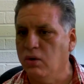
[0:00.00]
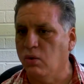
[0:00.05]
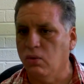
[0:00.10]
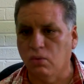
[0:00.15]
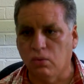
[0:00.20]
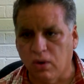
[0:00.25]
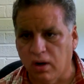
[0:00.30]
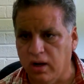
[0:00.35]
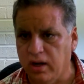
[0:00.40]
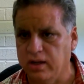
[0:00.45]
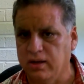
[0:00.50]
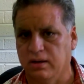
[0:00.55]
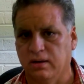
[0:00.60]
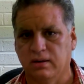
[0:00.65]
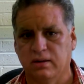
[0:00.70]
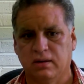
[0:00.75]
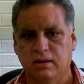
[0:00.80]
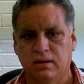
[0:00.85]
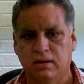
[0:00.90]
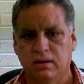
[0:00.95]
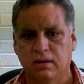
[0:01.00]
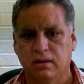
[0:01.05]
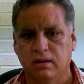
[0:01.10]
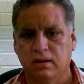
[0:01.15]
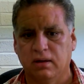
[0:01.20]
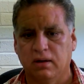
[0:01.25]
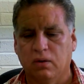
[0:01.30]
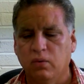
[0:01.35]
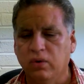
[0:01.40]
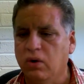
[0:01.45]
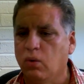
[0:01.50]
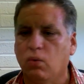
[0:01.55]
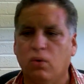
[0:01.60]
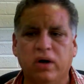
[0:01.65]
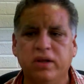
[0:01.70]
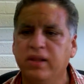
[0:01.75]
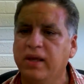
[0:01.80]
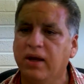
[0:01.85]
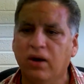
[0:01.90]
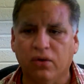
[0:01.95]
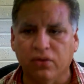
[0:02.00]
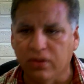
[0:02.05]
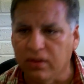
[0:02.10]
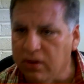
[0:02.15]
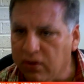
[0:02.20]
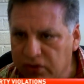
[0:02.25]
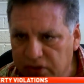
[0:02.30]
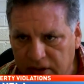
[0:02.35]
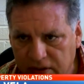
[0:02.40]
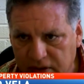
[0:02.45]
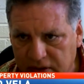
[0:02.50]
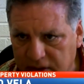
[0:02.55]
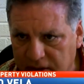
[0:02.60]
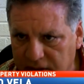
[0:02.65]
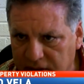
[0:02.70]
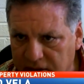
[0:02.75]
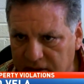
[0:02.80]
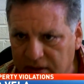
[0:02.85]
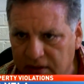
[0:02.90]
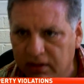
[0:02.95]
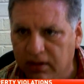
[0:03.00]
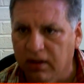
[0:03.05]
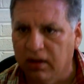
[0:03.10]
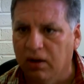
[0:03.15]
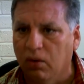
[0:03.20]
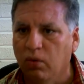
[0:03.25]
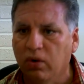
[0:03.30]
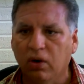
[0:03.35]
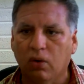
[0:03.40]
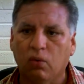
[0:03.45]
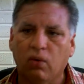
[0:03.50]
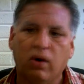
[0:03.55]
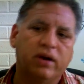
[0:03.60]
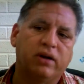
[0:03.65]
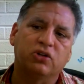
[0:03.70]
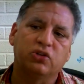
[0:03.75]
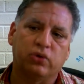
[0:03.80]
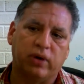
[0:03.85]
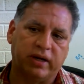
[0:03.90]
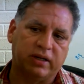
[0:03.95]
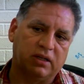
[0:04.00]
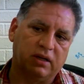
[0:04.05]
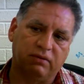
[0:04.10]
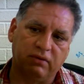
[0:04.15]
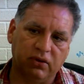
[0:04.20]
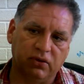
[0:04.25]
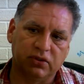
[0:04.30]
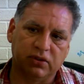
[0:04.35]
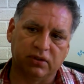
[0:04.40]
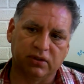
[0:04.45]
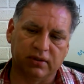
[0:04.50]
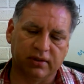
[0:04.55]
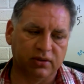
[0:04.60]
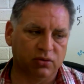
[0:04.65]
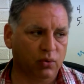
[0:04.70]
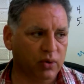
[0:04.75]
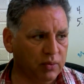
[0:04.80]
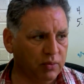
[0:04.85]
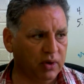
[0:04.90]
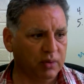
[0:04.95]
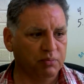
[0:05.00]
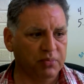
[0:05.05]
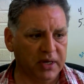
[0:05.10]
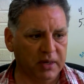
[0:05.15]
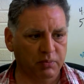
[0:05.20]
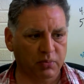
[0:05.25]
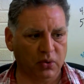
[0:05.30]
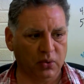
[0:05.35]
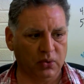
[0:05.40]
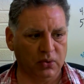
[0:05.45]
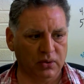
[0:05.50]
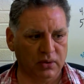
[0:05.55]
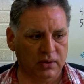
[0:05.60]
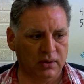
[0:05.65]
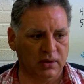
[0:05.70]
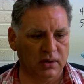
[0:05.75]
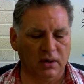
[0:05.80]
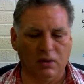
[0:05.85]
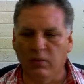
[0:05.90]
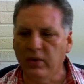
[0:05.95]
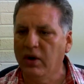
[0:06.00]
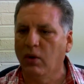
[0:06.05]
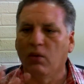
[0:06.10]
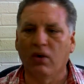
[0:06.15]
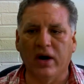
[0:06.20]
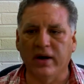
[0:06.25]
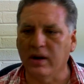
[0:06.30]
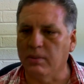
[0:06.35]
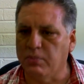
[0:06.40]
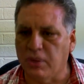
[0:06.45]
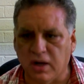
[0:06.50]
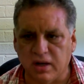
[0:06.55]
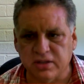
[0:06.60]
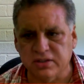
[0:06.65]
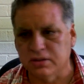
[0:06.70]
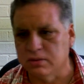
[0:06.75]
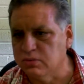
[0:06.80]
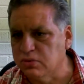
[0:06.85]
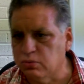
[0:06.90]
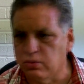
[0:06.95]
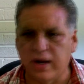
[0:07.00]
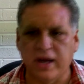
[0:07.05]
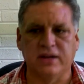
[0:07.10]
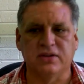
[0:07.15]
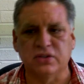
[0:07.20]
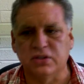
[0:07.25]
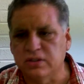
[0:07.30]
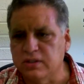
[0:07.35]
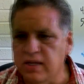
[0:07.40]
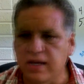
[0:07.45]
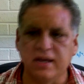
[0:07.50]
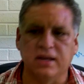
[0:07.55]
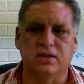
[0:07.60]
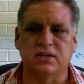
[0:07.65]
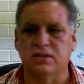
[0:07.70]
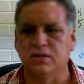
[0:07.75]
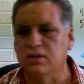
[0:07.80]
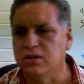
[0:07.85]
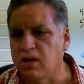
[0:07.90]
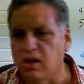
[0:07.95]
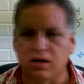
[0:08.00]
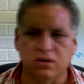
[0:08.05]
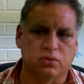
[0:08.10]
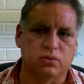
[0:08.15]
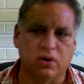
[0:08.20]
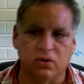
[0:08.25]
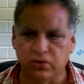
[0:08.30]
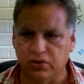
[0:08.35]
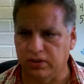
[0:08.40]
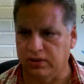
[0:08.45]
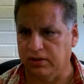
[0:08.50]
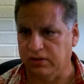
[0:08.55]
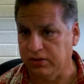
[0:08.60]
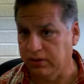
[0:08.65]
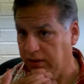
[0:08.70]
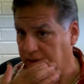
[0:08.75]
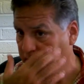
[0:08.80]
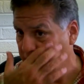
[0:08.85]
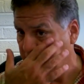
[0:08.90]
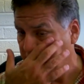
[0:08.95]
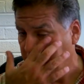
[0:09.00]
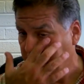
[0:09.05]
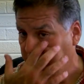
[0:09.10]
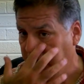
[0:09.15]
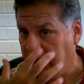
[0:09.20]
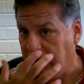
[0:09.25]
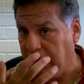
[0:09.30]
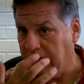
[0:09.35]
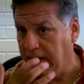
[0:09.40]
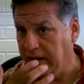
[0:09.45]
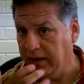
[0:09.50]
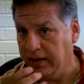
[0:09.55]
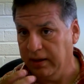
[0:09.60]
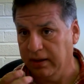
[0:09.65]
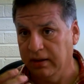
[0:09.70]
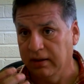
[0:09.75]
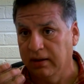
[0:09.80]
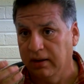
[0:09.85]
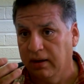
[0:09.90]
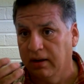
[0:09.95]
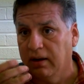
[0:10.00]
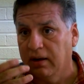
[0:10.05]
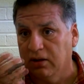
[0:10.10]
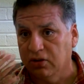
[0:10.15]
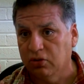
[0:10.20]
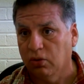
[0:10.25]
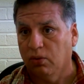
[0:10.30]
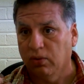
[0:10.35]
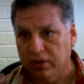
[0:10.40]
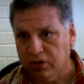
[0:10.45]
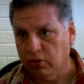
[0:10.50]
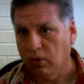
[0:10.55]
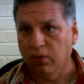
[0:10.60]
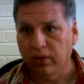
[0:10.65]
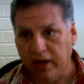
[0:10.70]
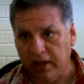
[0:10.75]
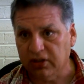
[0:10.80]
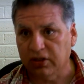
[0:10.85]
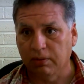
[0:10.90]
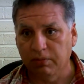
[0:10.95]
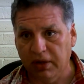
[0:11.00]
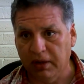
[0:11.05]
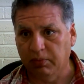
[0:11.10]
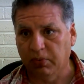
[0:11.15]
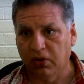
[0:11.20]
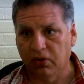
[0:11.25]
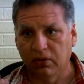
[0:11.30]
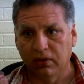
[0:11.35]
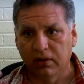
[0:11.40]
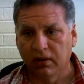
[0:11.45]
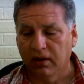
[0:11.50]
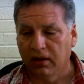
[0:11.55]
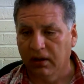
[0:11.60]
don't want we don't want health nuisances. We don't want attractive nuisances. We want people, we don't want opossums, rats, snakes, and cockroaches. And so that's what we're asking people